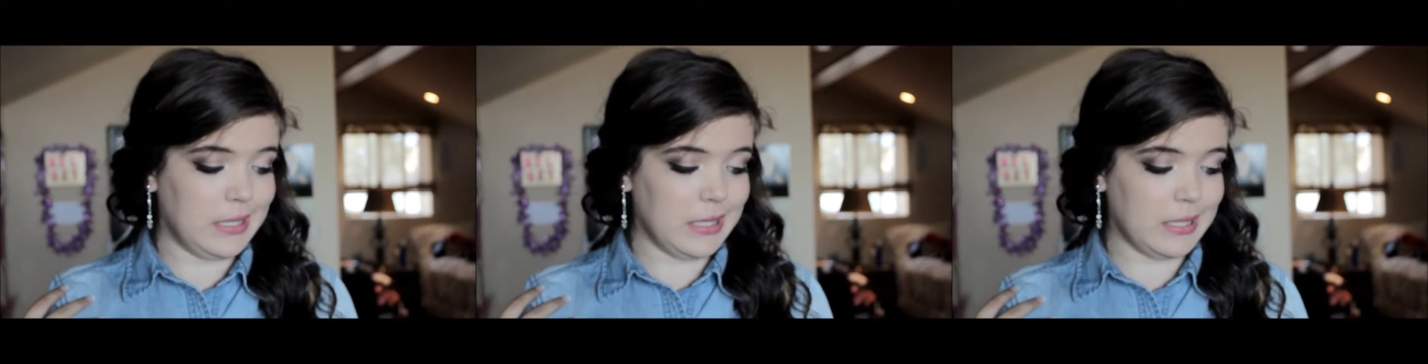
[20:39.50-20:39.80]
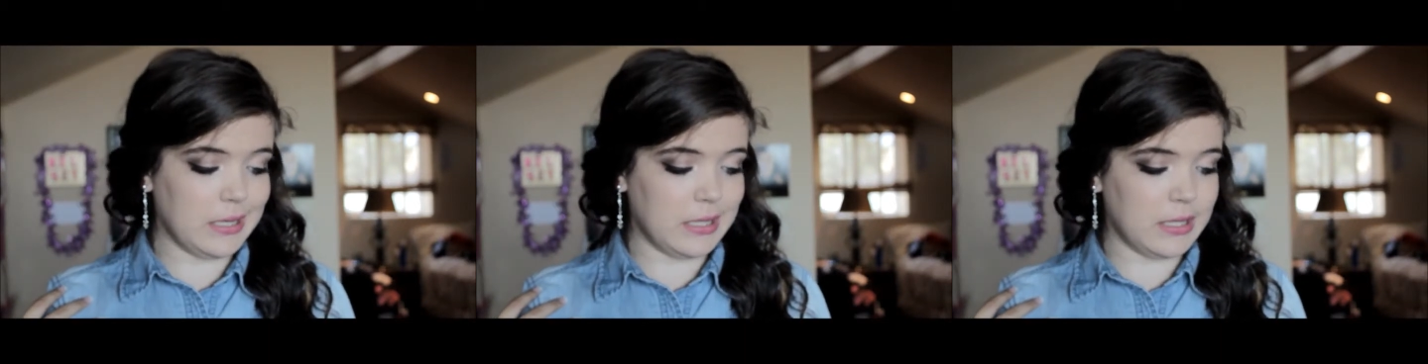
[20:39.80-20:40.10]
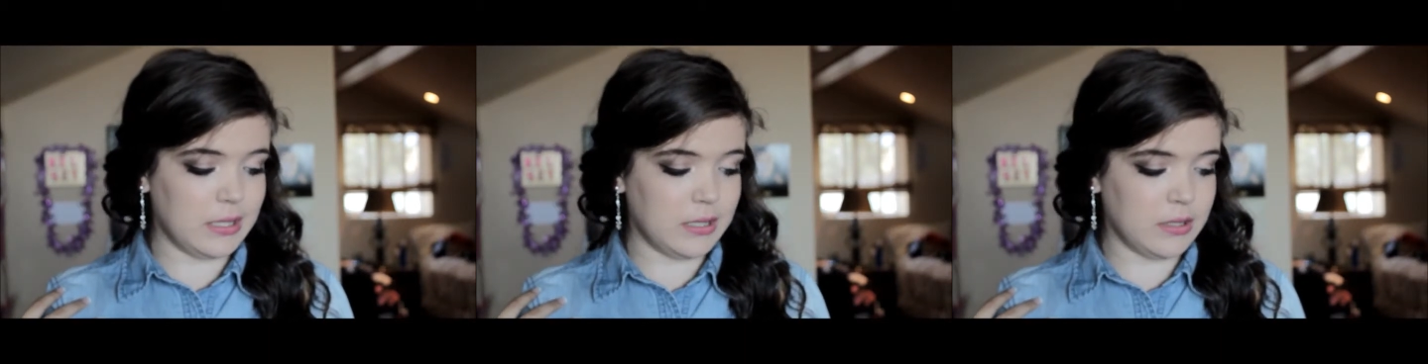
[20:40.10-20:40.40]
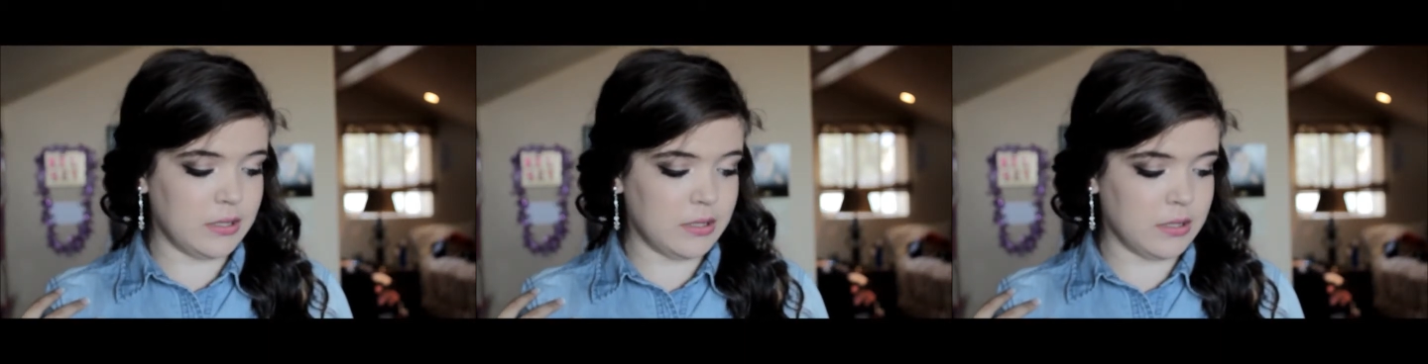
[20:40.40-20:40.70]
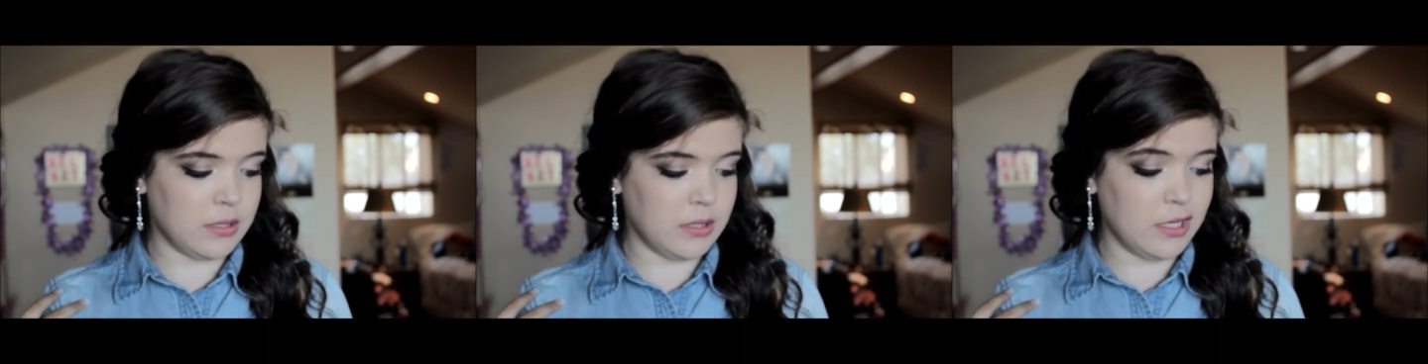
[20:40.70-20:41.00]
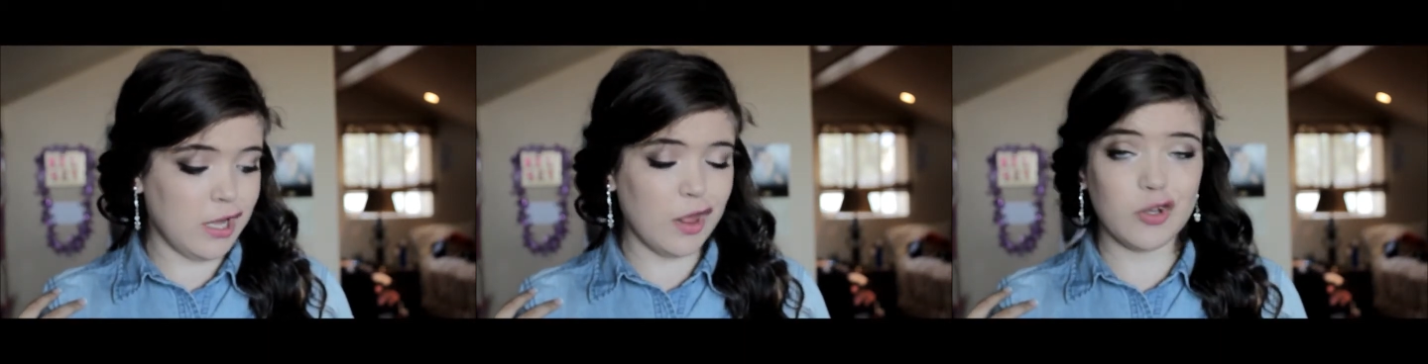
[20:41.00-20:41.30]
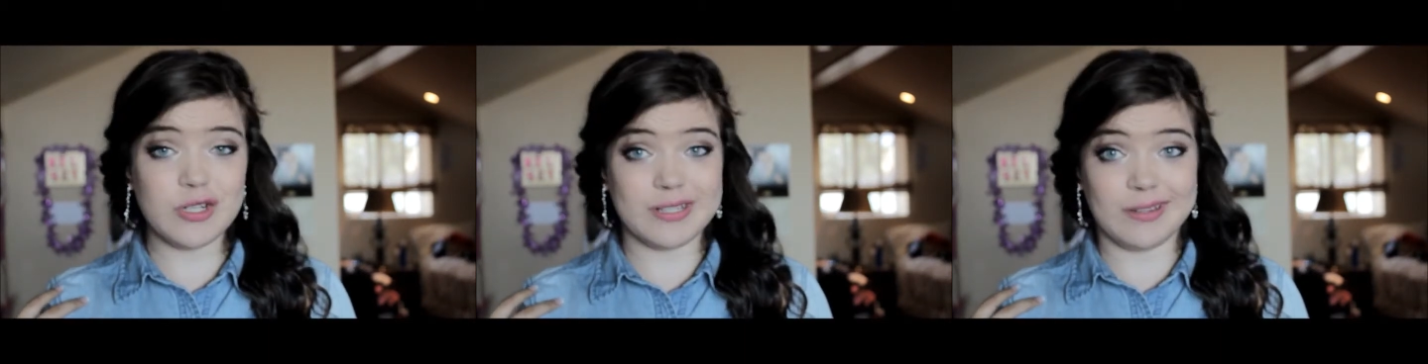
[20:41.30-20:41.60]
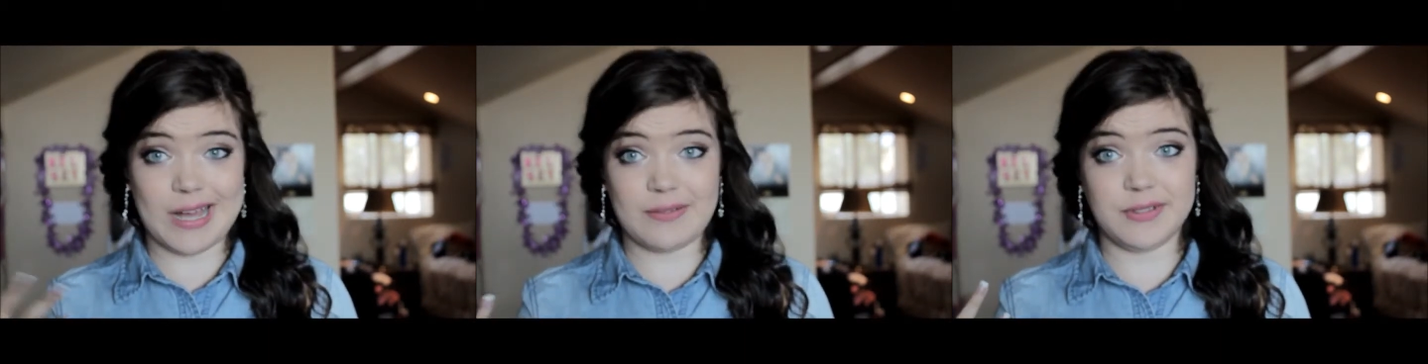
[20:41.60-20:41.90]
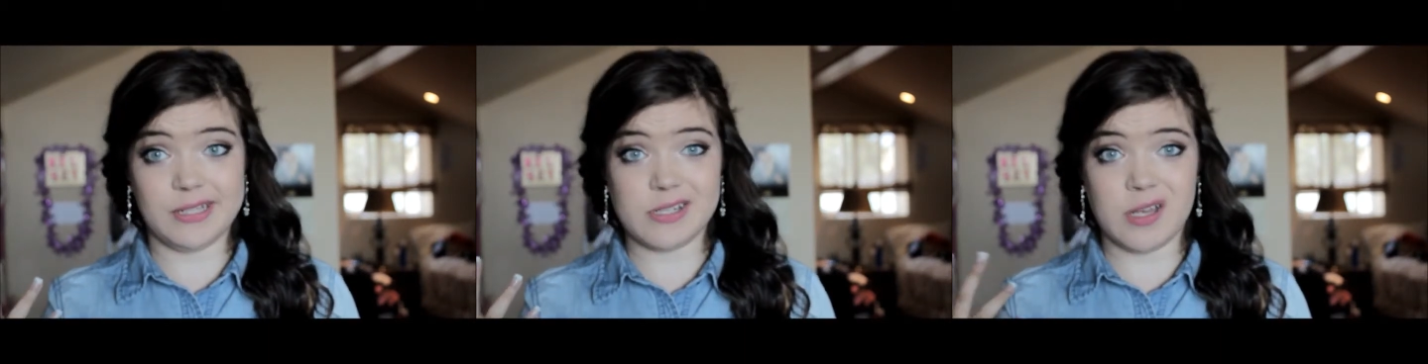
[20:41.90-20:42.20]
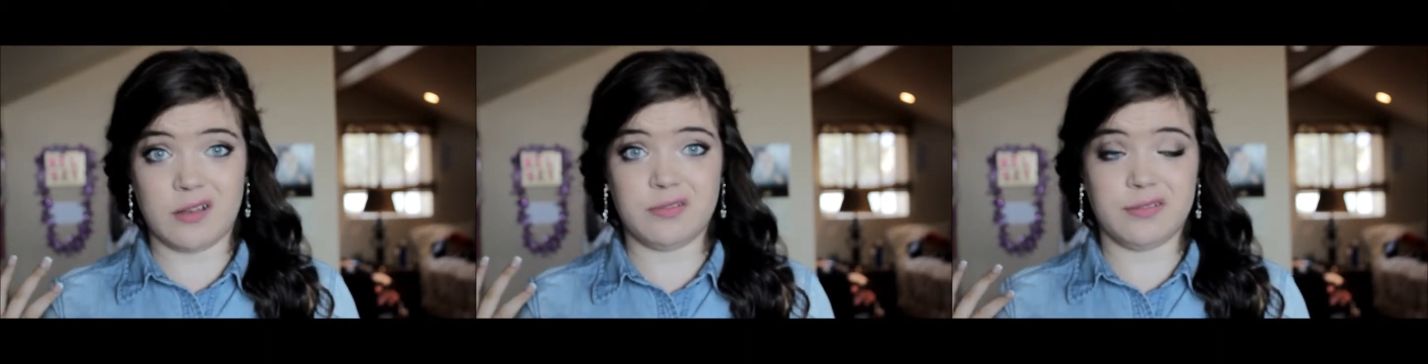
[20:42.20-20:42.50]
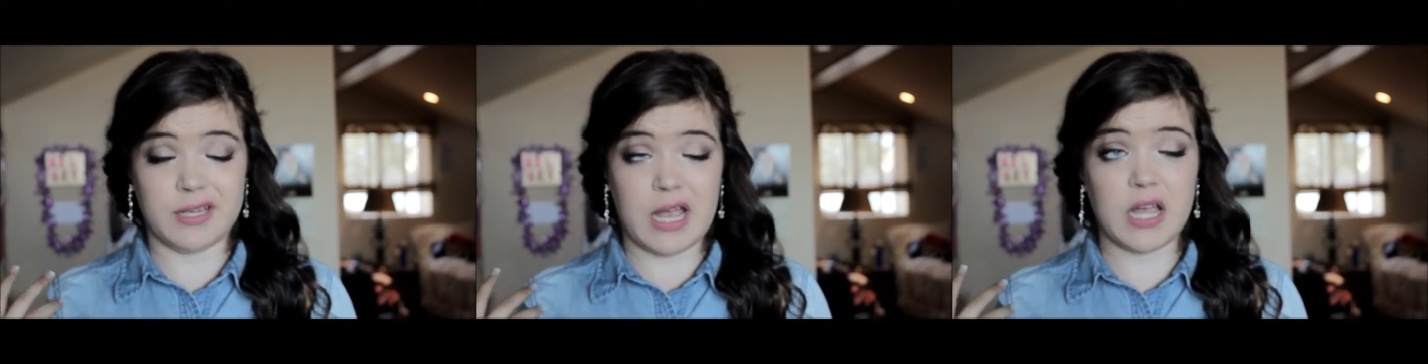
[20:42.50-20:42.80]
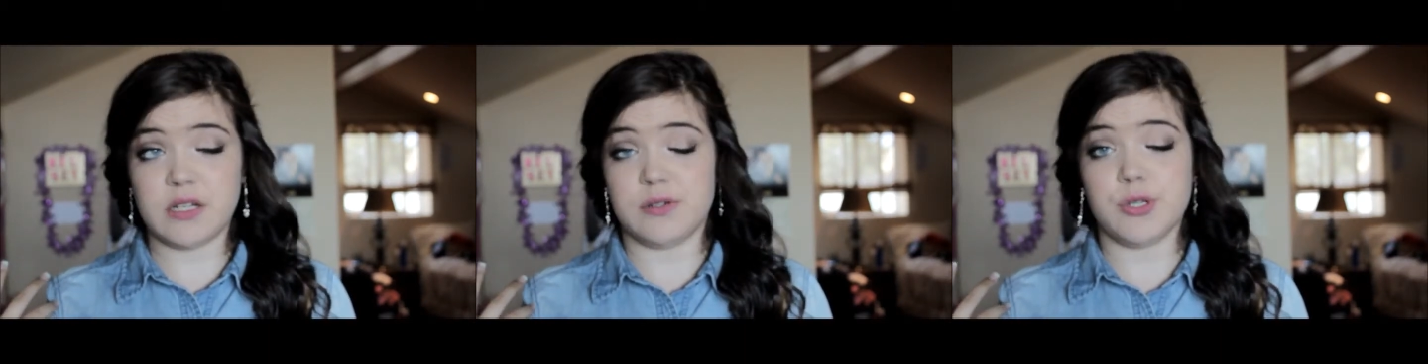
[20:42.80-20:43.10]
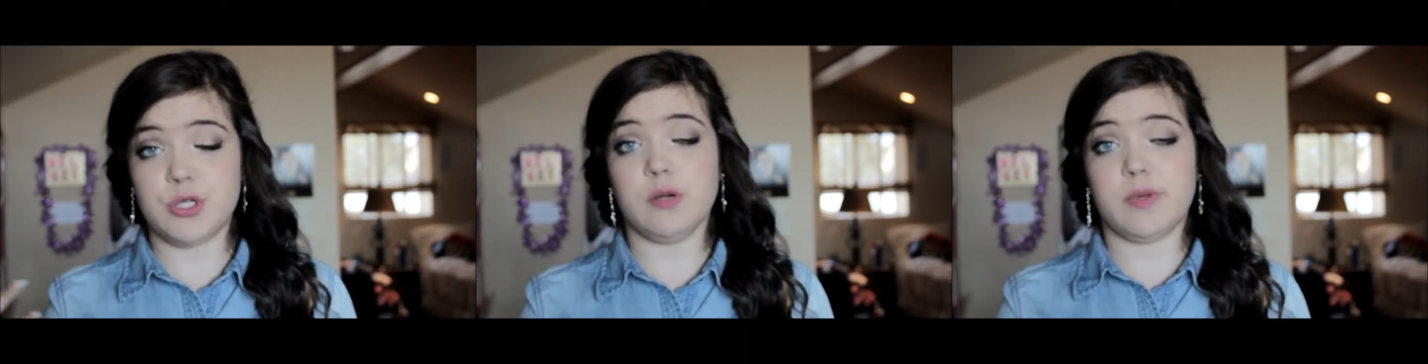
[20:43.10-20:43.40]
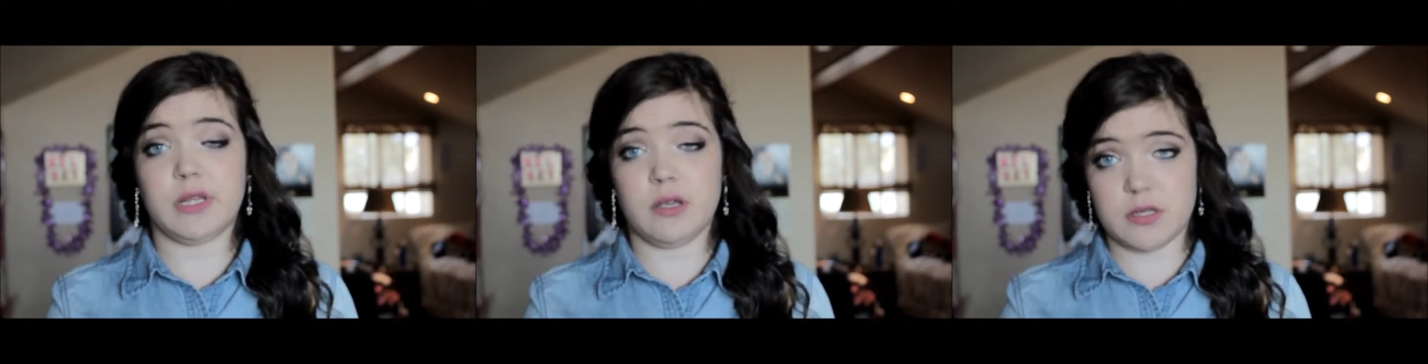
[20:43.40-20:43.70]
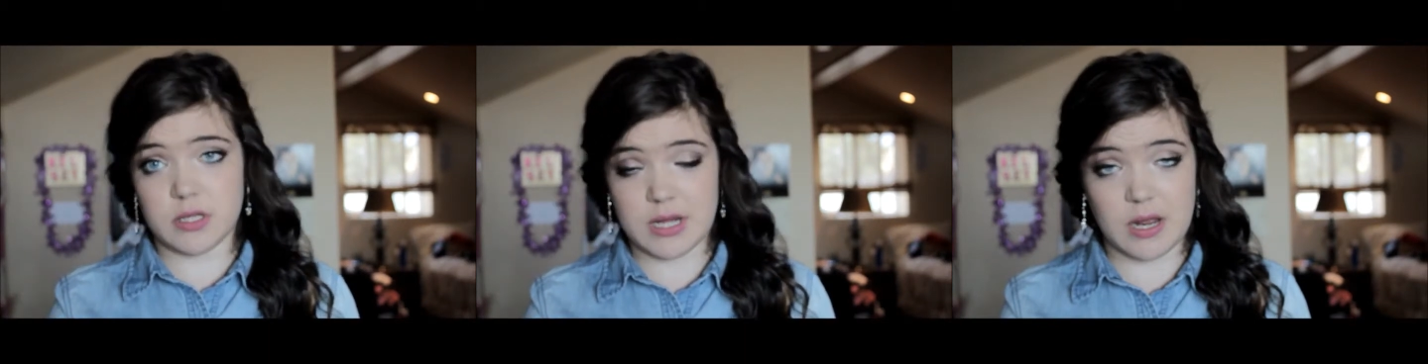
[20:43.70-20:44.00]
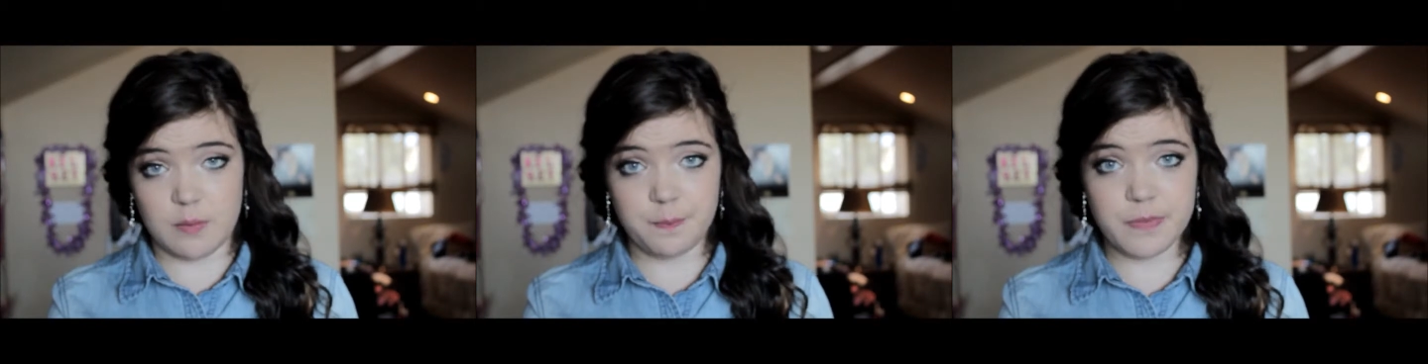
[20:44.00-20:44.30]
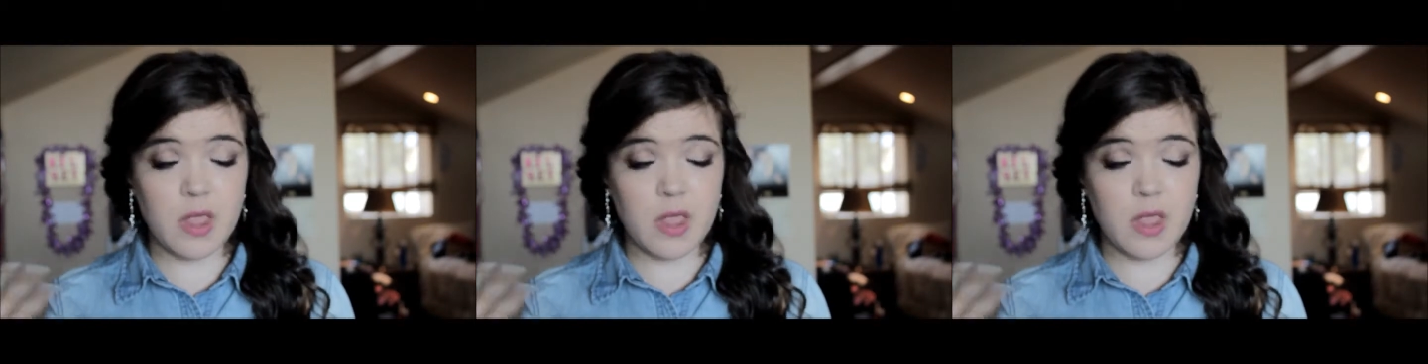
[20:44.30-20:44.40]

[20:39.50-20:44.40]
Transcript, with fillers: and then learn to laugh at yourself like I do stupid things all the time